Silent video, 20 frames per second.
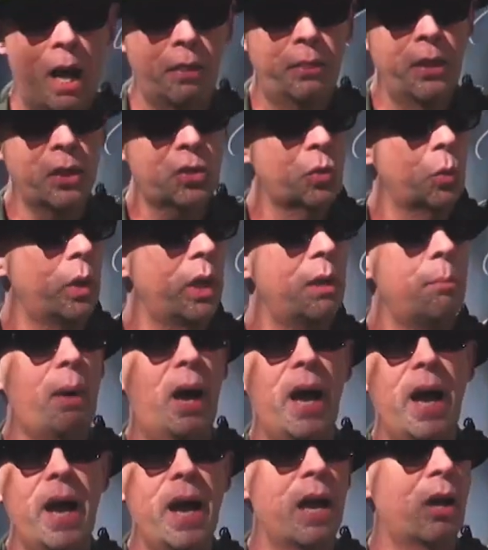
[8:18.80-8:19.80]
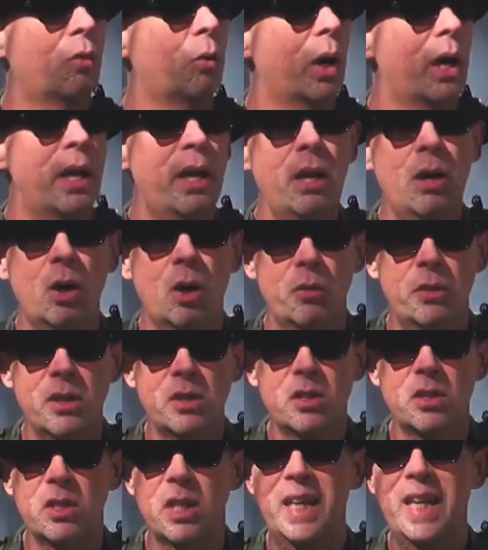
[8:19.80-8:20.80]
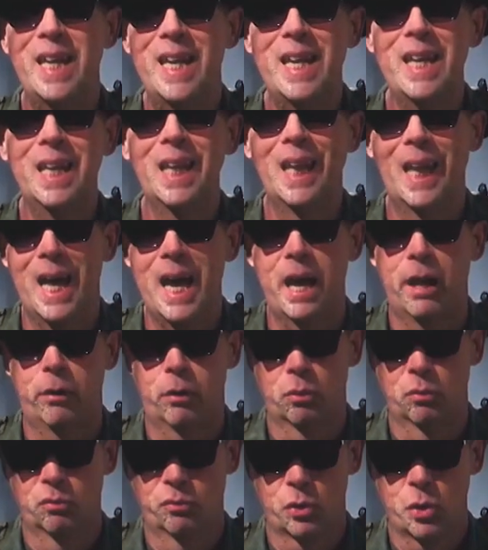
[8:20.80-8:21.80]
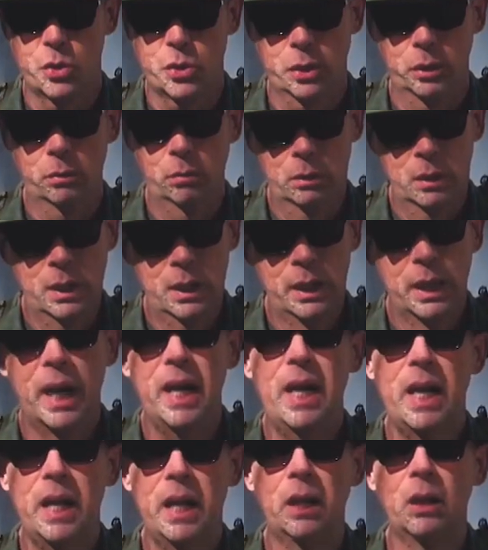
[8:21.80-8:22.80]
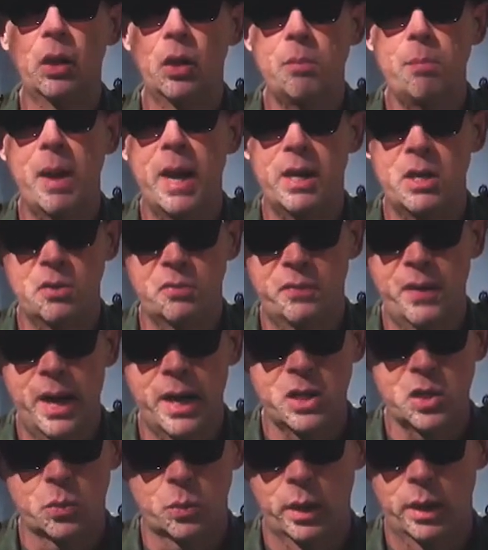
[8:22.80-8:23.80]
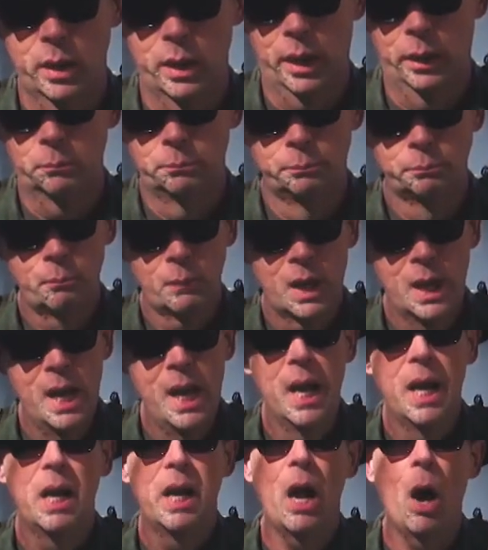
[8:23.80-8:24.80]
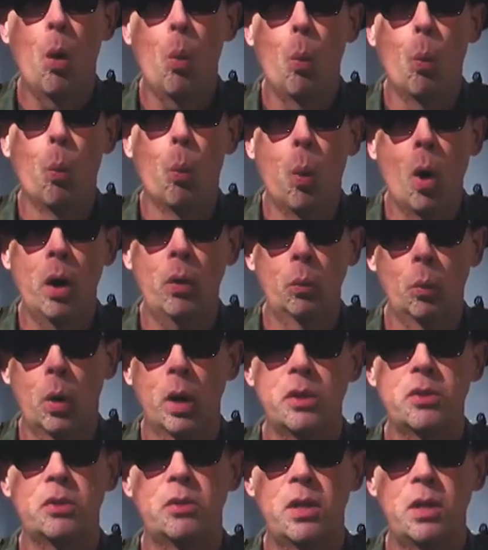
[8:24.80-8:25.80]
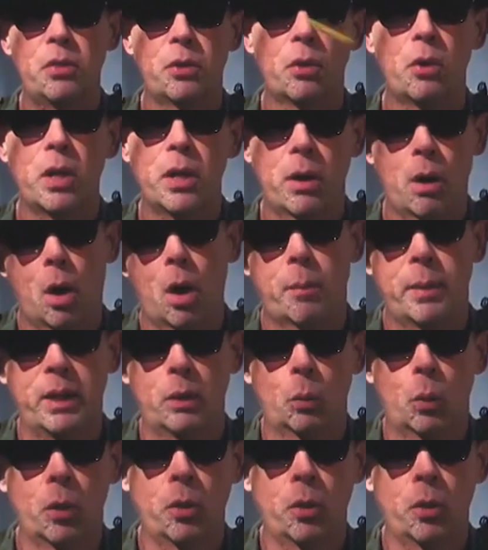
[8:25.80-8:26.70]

Now this one in my hand right here, this is an inland version, an inland manufacturing gun. Now, what was the .30 carbine?